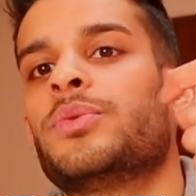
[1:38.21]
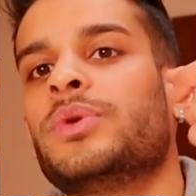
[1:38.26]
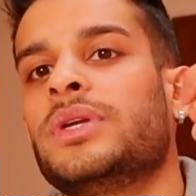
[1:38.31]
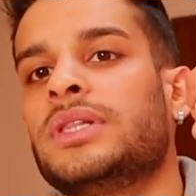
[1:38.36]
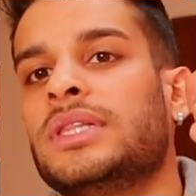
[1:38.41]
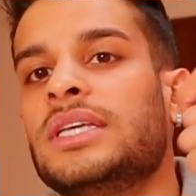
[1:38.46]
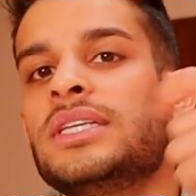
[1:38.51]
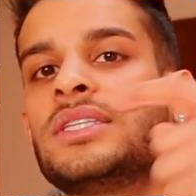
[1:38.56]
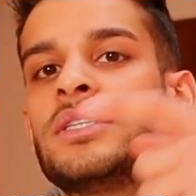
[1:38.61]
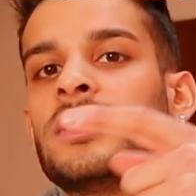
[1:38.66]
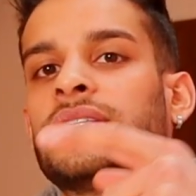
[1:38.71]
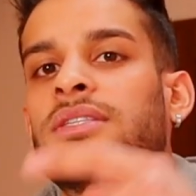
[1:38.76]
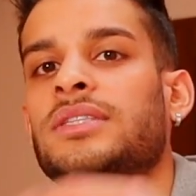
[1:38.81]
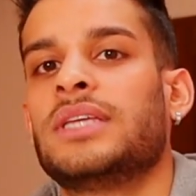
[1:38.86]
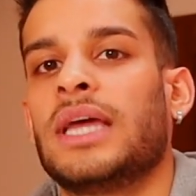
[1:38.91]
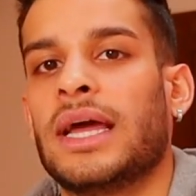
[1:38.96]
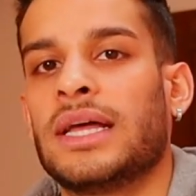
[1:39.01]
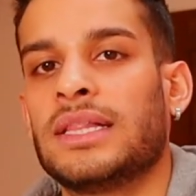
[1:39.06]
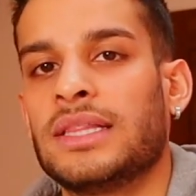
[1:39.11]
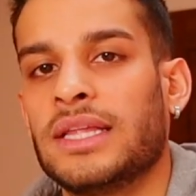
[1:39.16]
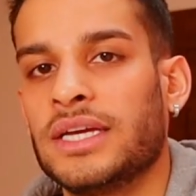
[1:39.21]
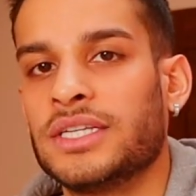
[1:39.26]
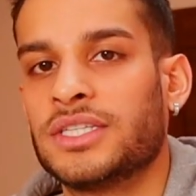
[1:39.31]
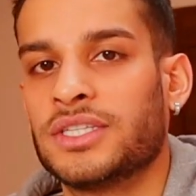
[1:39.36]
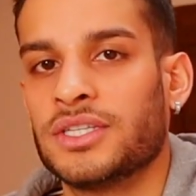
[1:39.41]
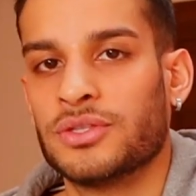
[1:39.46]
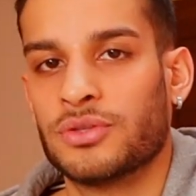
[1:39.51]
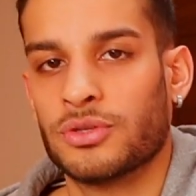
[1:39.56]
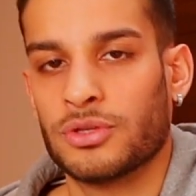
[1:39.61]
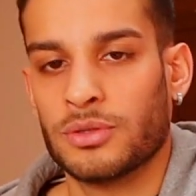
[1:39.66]
releases the LH
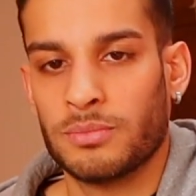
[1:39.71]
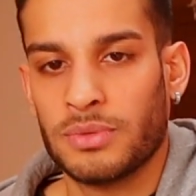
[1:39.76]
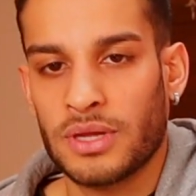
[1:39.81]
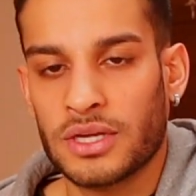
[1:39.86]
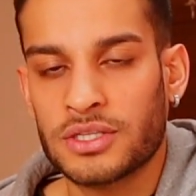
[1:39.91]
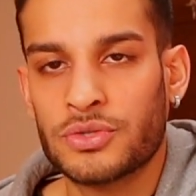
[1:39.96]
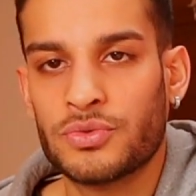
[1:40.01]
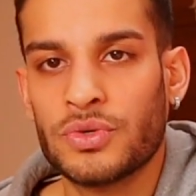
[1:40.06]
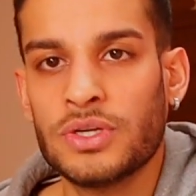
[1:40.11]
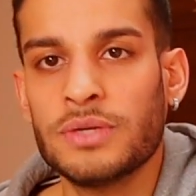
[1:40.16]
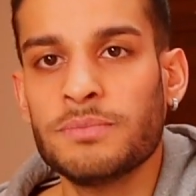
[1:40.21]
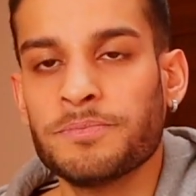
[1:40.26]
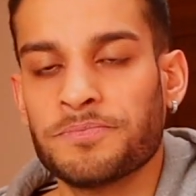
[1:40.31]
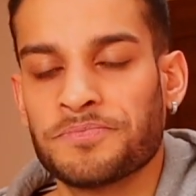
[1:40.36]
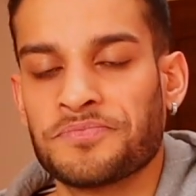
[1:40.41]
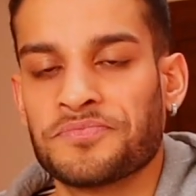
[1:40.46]
into the bloodstream